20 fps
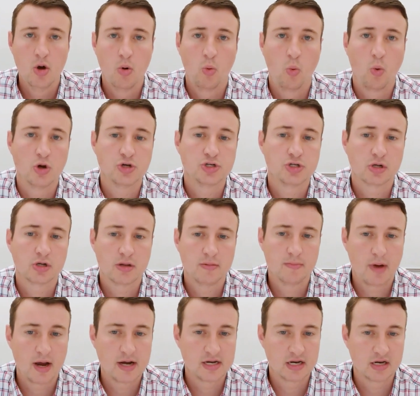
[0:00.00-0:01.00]
Once your
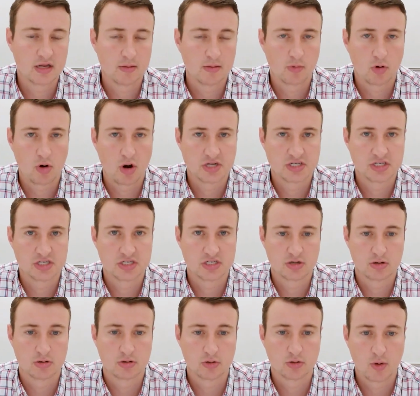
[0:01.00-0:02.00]
combined income crosses
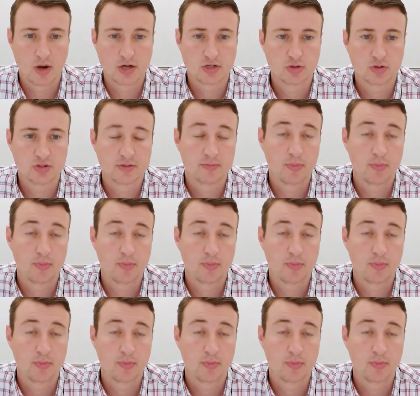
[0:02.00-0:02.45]
certain thresholds,